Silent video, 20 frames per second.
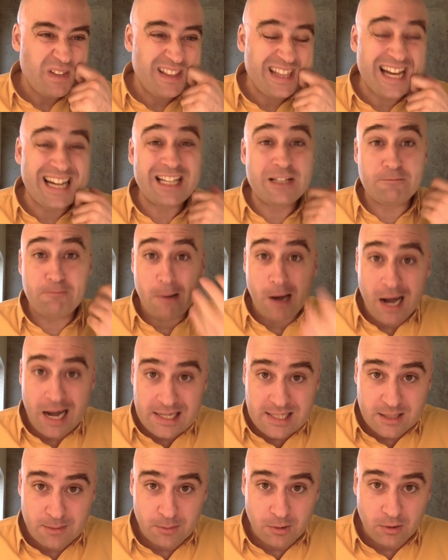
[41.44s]
that it's
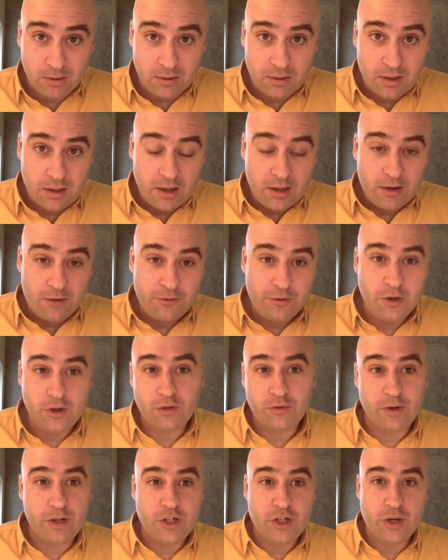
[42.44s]
possible for you
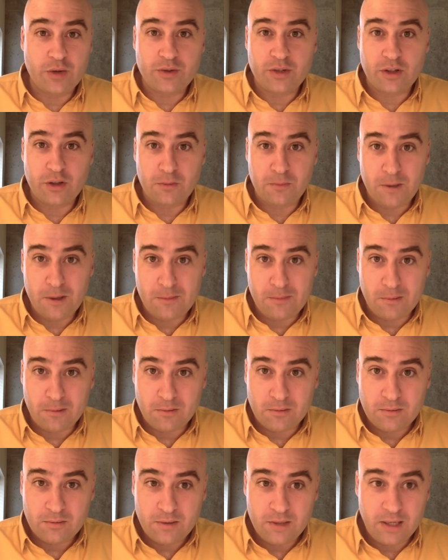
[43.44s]
to reach out to other
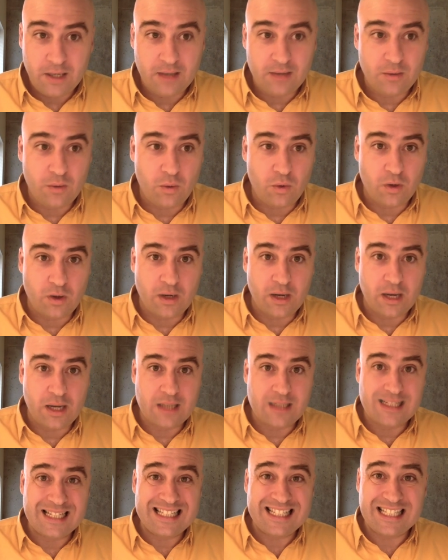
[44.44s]
people and
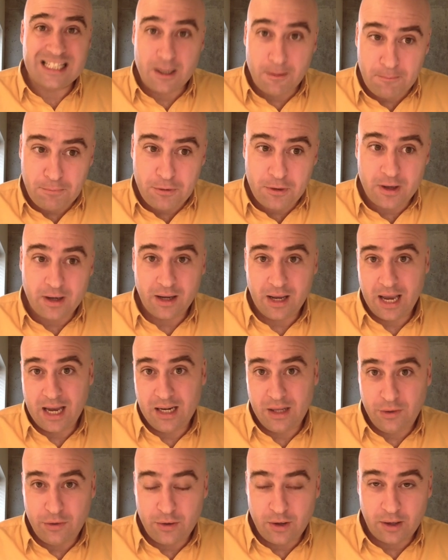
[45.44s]
organize something,
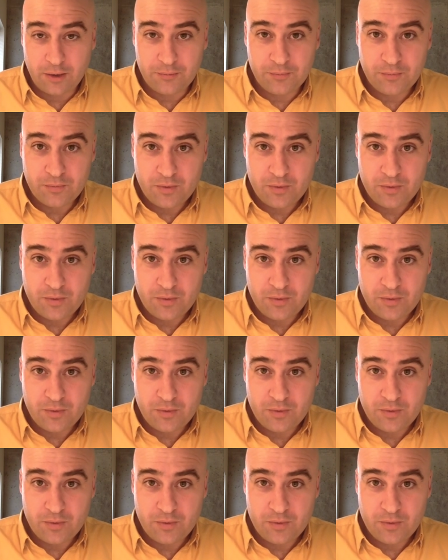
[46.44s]
anything,